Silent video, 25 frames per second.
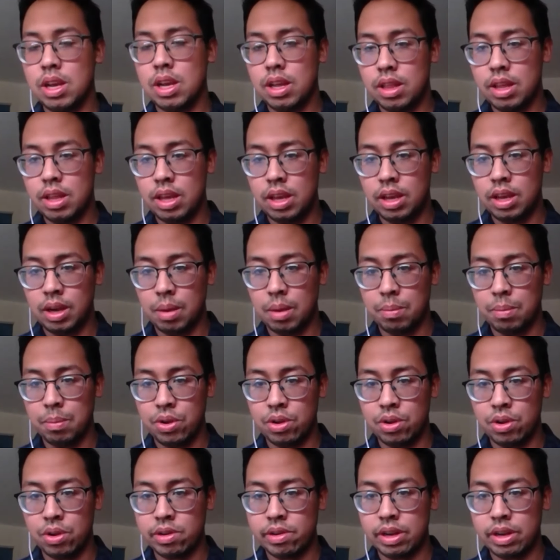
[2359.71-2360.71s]
the
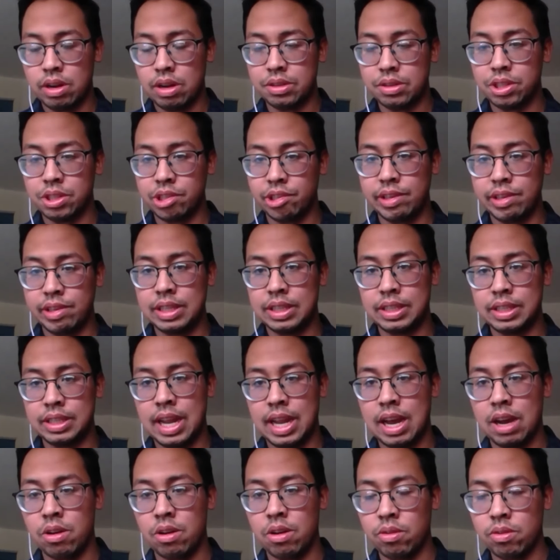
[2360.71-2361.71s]
computer and on screens
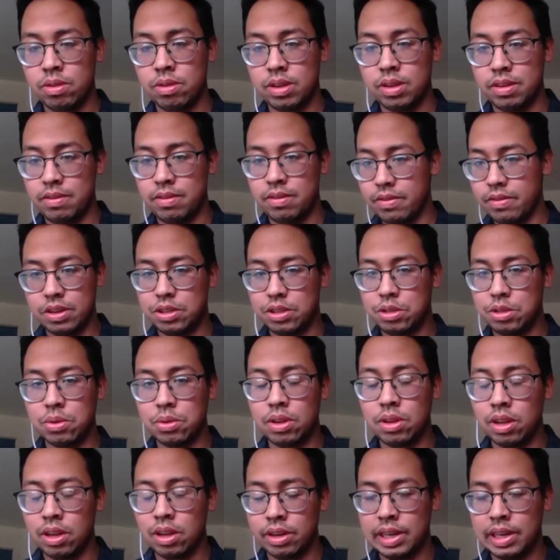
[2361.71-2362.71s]
now in
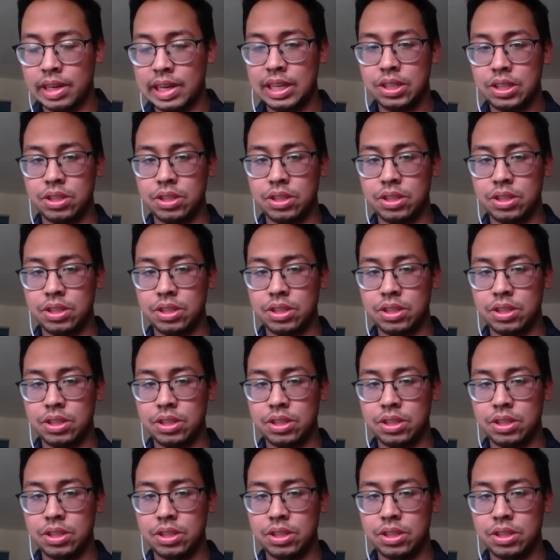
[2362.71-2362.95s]
virtual learning.